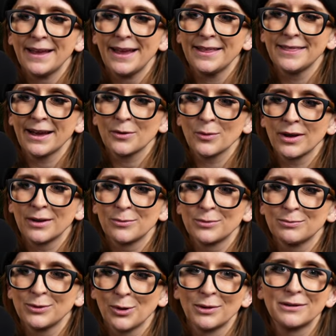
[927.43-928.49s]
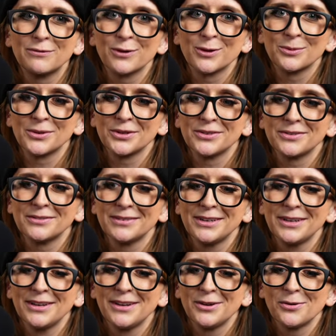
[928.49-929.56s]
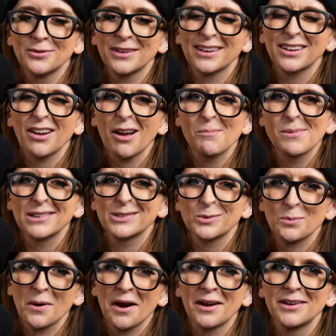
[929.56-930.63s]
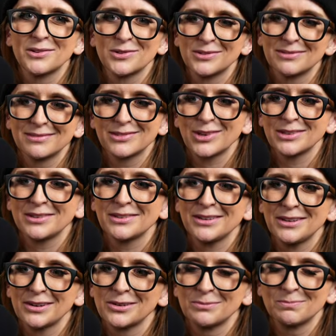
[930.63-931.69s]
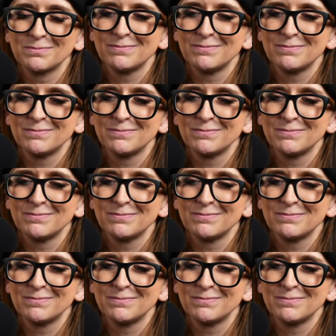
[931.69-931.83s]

That way going forward, you don't get caught by surprise and suddenly you're